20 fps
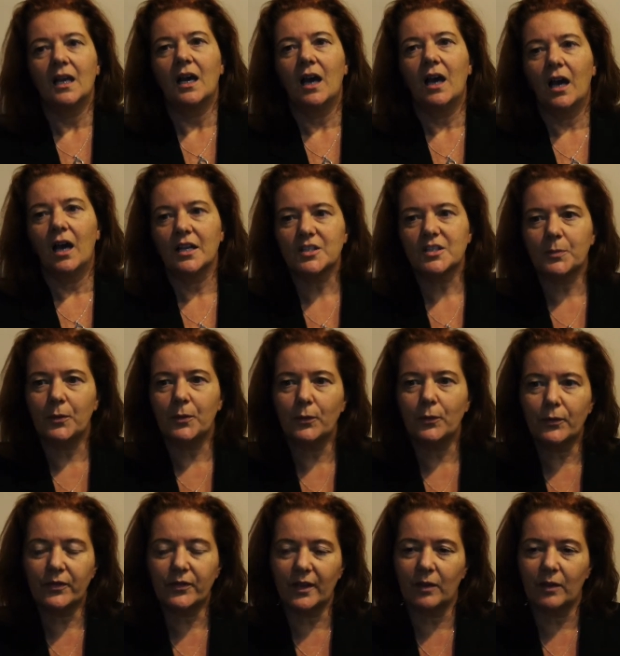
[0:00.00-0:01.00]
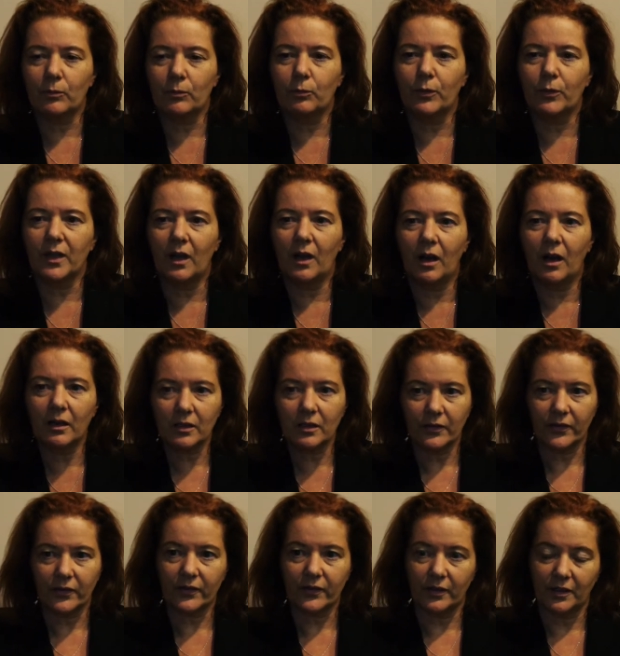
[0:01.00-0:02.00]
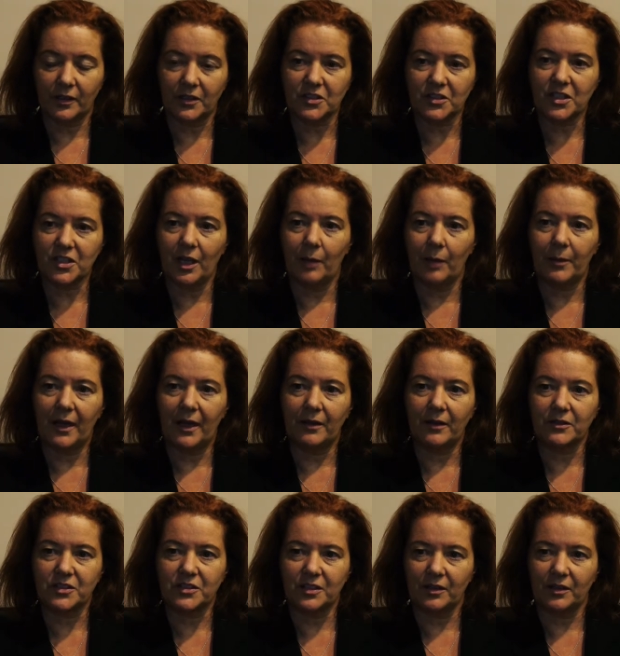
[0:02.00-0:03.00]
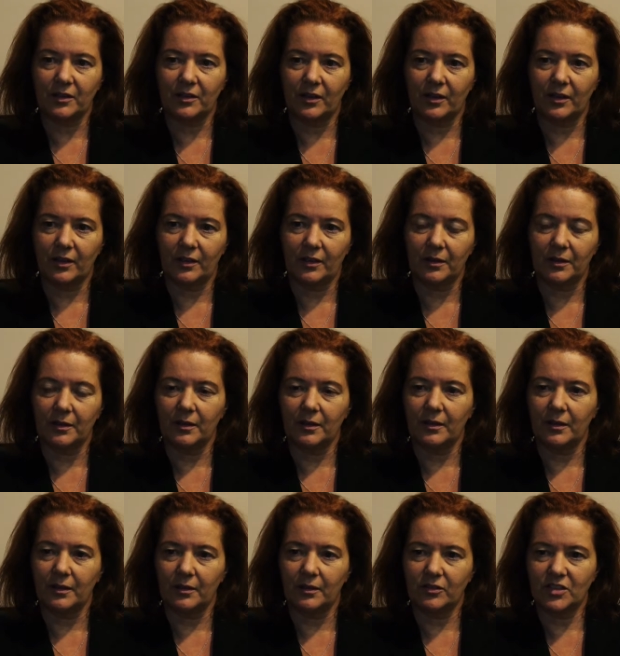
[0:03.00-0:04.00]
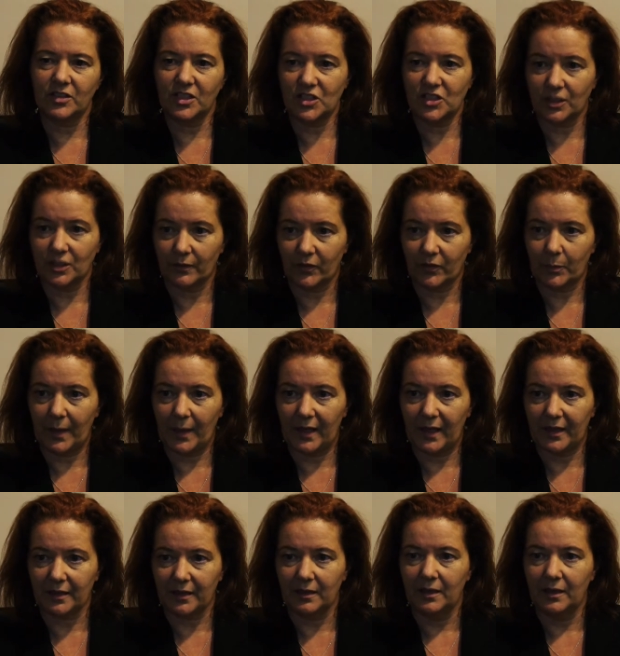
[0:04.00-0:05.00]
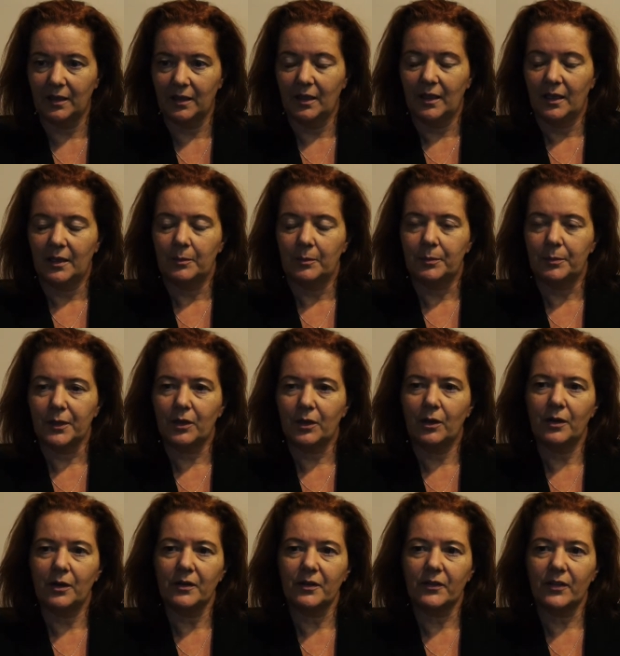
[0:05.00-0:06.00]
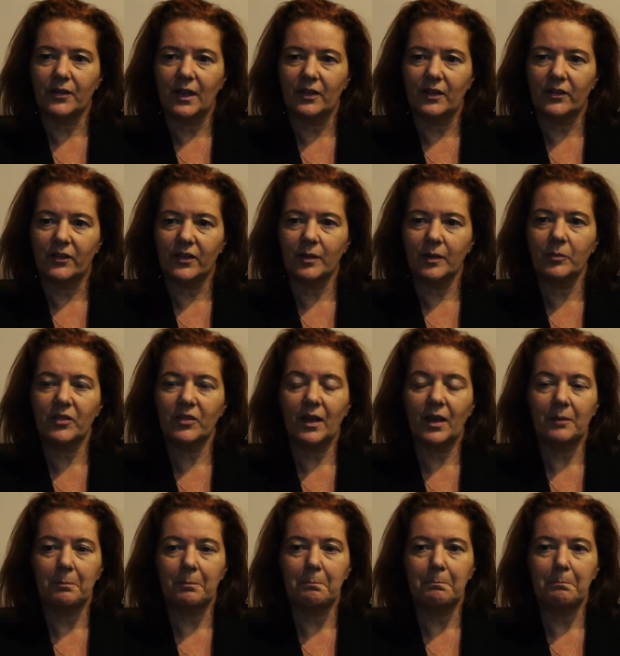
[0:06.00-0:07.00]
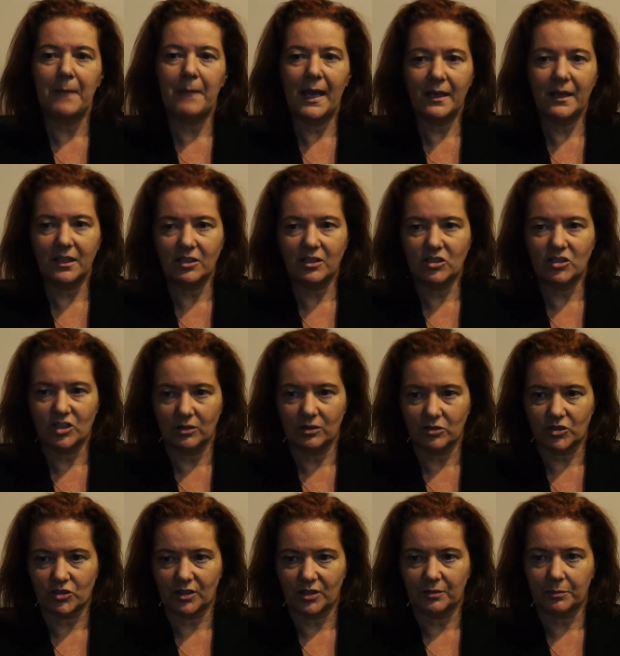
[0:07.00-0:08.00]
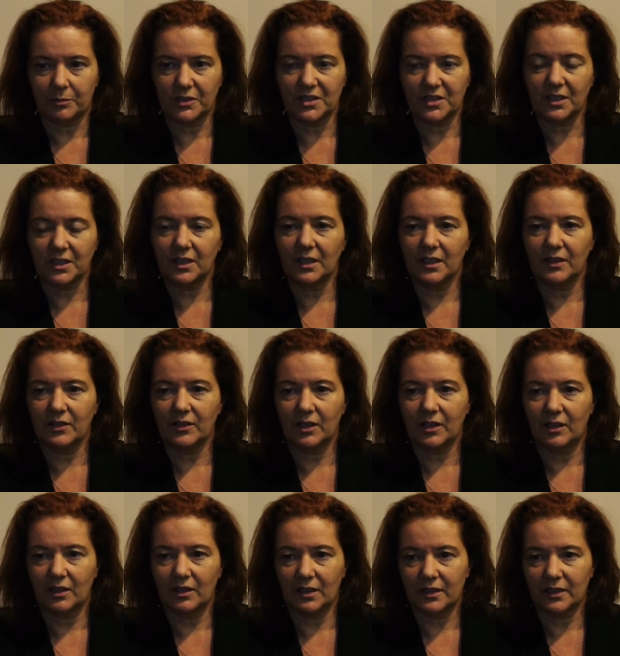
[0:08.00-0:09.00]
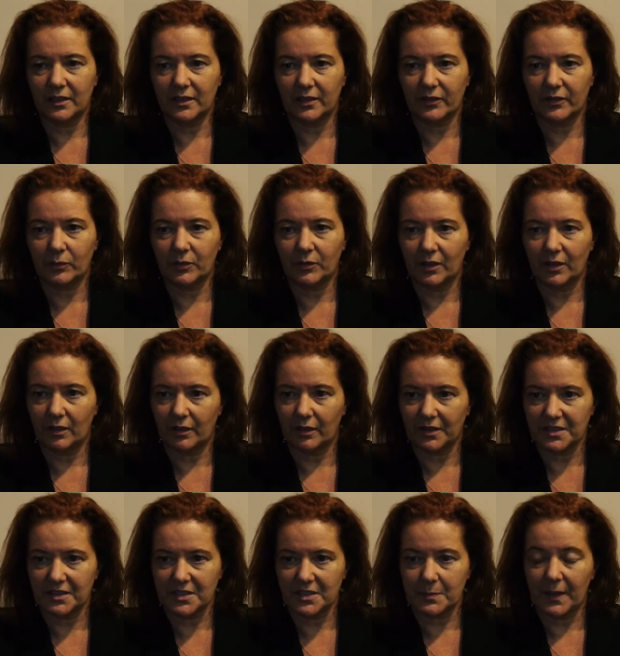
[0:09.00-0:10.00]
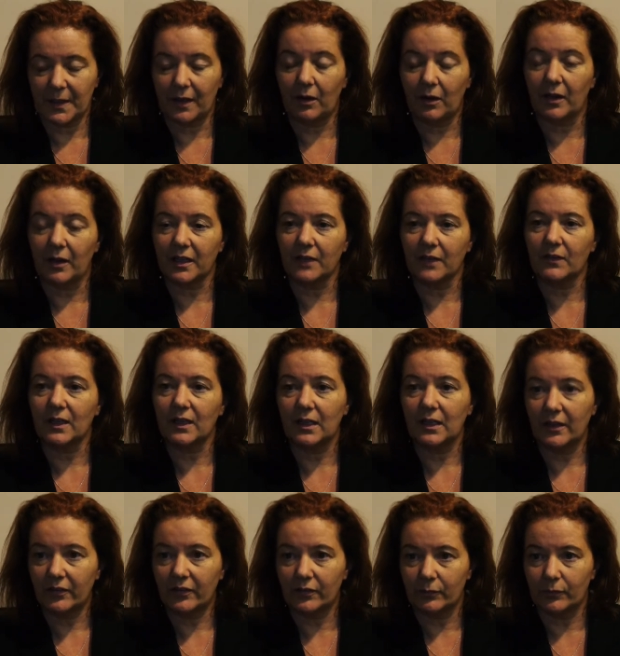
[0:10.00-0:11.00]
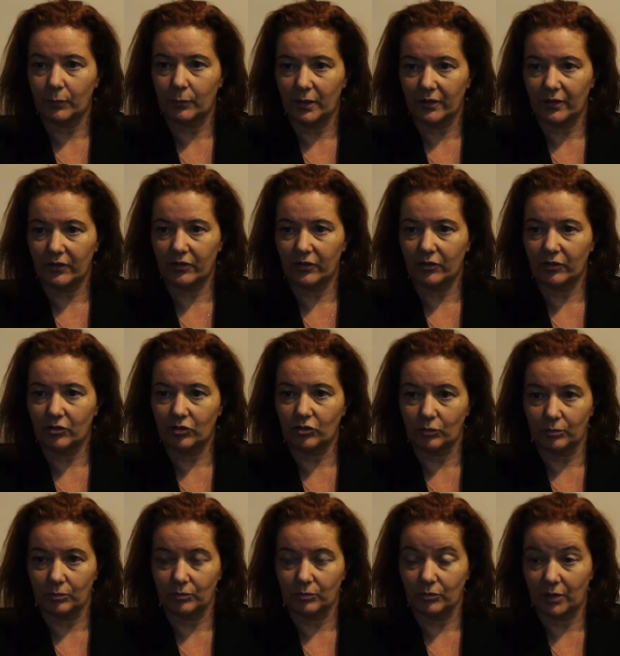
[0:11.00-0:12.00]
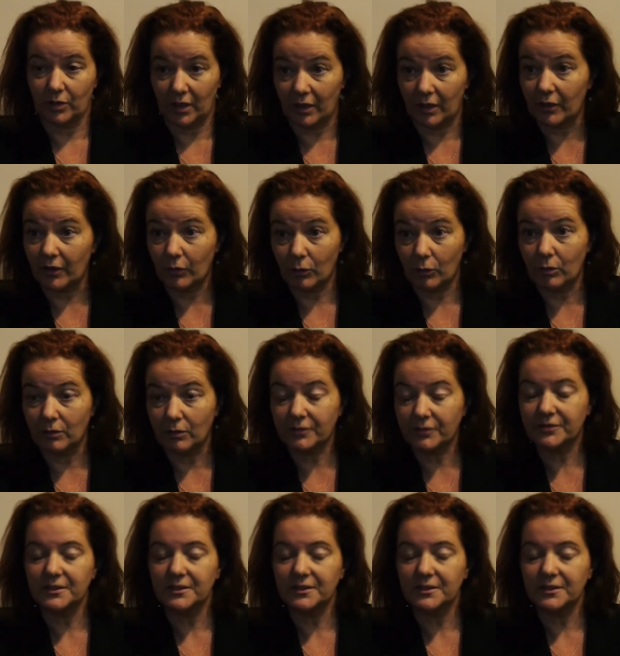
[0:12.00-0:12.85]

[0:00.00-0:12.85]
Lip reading: I suppose we are concerned about the teaching of spelling, because it seems that many children, particularly in the early years when they're learning to spell, are given lists of words to learn off.